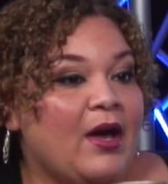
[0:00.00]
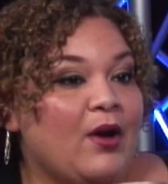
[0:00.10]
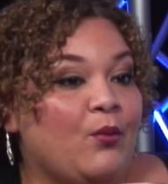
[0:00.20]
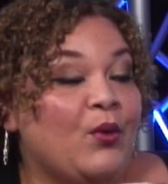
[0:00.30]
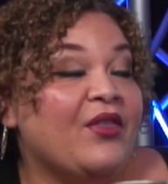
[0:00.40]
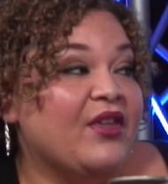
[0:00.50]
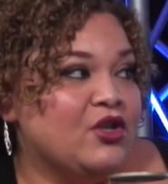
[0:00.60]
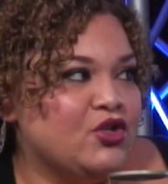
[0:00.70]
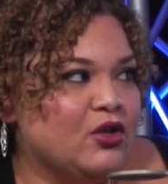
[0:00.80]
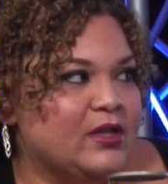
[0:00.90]
With
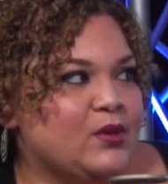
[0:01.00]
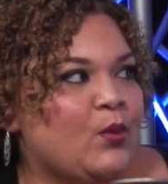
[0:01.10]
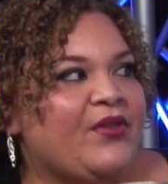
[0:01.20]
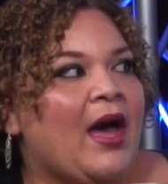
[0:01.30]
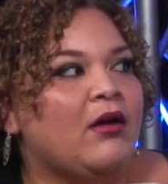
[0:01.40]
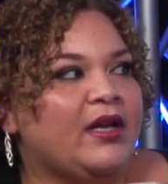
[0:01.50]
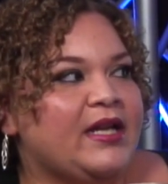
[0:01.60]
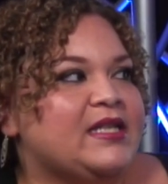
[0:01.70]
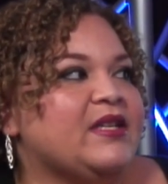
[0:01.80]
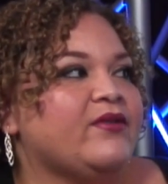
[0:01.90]
insurance. Without it,
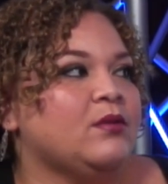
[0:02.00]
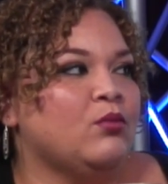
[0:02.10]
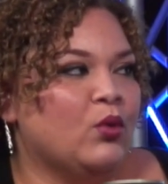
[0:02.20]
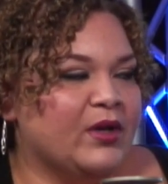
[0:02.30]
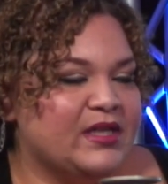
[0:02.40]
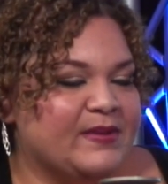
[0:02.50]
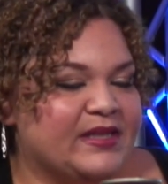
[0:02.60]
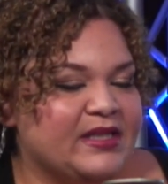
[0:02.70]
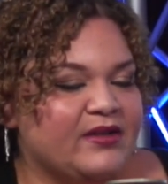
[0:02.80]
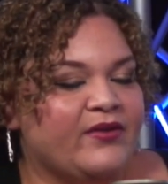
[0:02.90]
it's even more
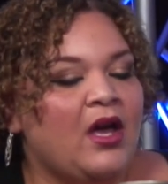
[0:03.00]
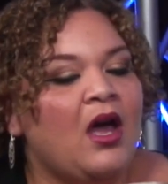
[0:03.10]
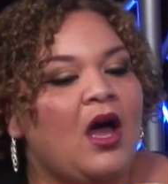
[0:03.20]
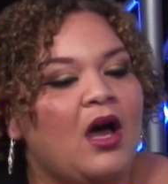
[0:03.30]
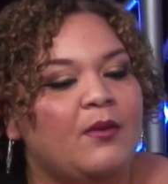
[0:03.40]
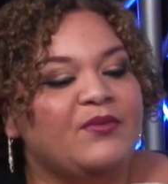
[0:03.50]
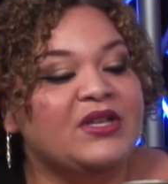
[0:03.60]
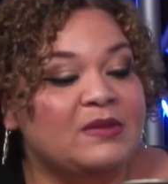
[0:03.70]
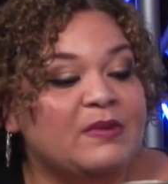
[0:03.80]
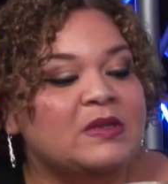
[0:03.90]
expensive.
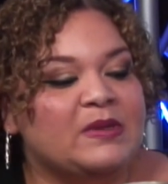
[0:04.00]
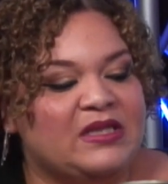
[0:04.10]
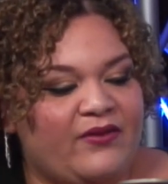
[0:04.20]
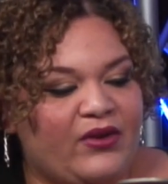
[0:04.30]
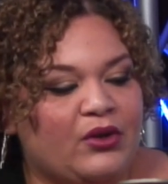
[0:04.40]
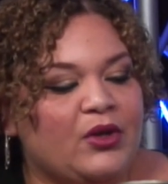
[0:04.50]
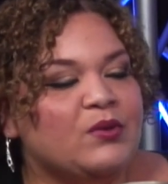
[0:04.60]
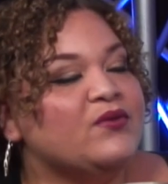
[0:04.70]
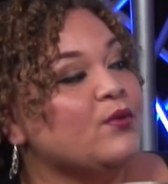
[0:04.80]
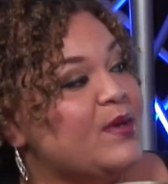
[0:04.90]
This bill specifically
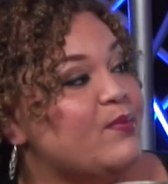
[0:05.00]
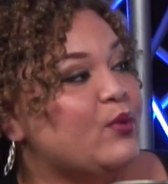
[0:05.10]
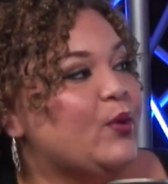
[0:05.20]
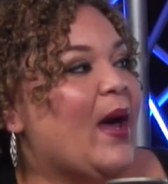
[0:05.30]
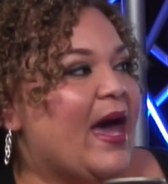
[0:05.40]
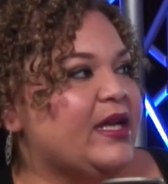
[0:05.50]
was for people who had